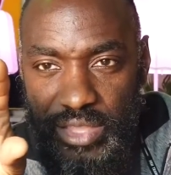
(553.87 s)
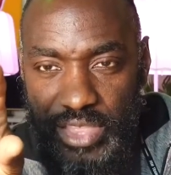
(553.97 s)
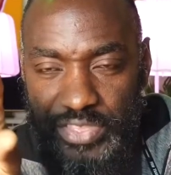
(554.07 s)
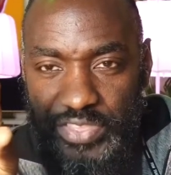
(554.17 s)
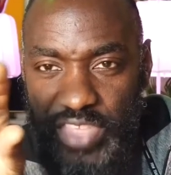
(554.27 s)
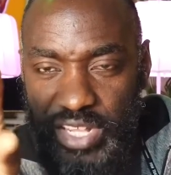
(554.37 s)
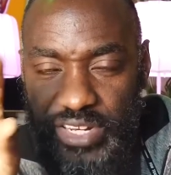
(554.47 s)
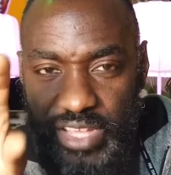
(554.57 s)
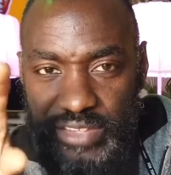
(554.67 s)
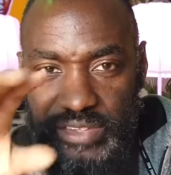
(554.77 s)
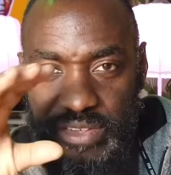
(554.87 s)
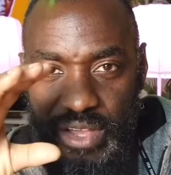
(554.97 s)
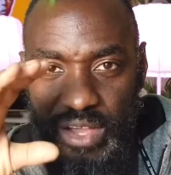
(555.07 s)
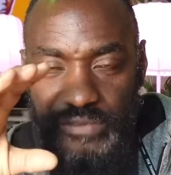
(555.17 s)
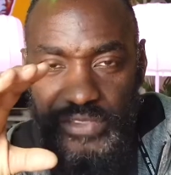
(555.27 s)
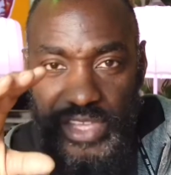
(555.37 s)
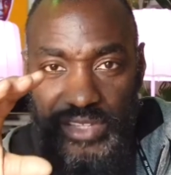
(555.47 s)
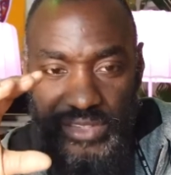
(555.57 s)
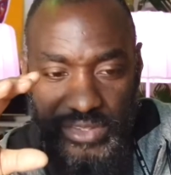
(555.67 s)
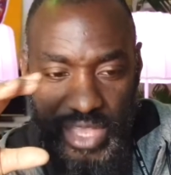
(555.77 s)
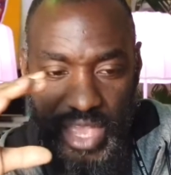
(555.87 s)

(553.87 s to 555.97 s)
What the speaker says: thickness of this